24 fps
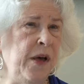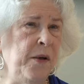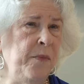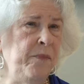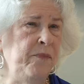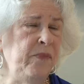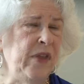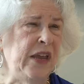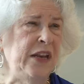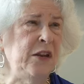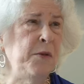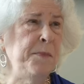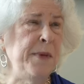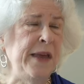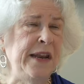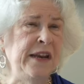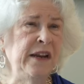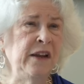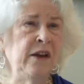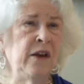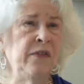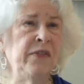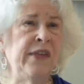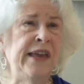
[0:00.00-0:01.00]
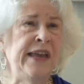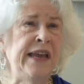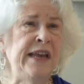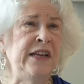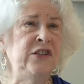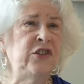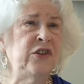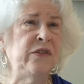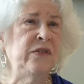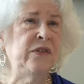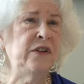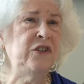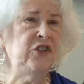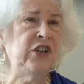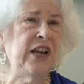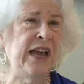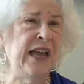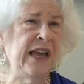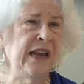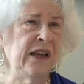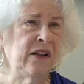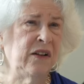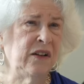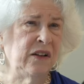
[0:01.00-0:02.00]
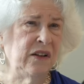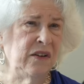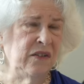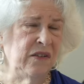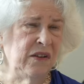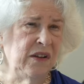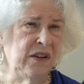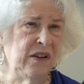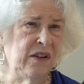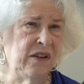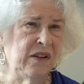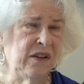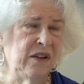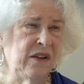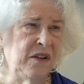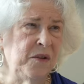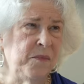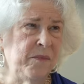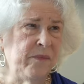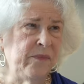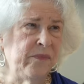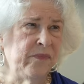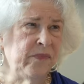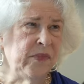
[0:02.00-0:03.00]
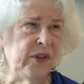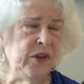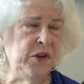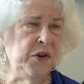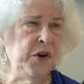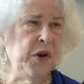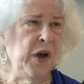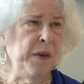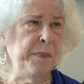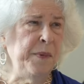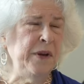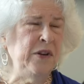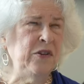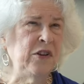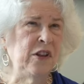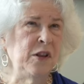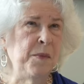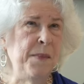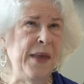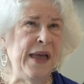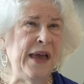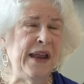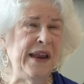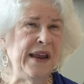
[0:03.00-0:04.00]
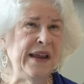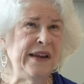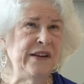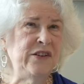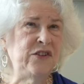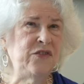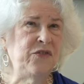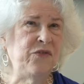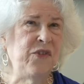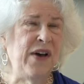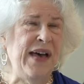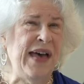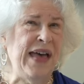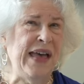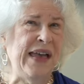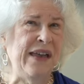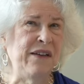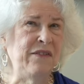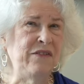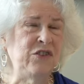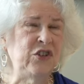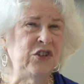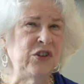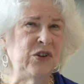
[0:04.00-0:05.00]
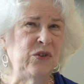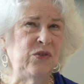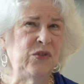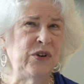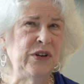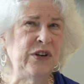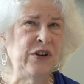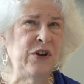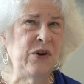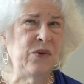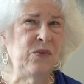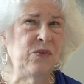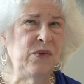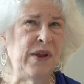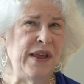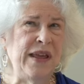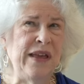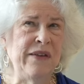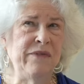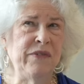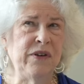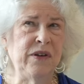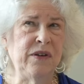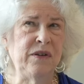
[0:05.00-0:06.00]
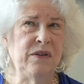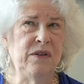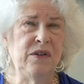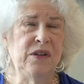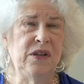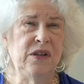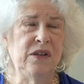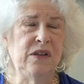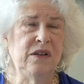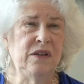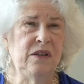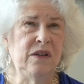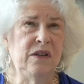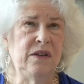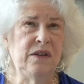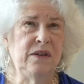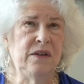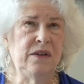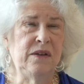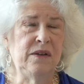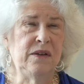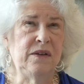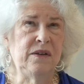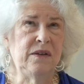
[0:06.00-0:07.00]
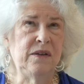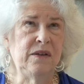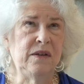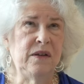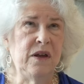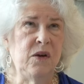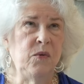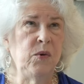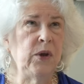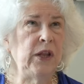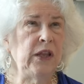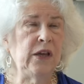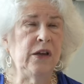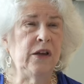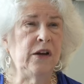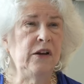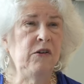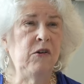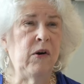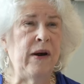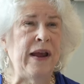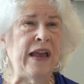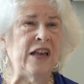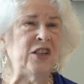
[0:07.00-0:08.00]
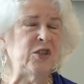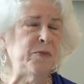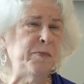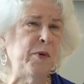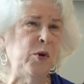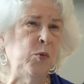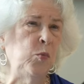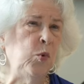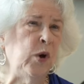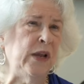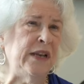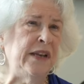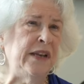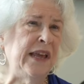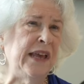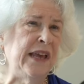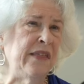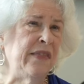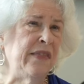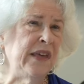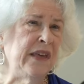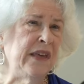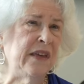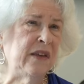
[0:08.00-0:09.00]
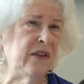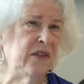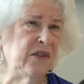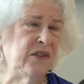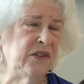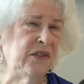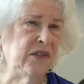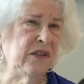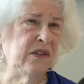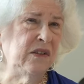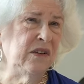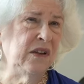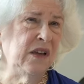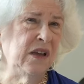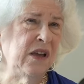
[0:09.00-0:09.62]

Um, and depending on the age of the child, you know, up until about age five, children don't have a a really good grasp on what death is.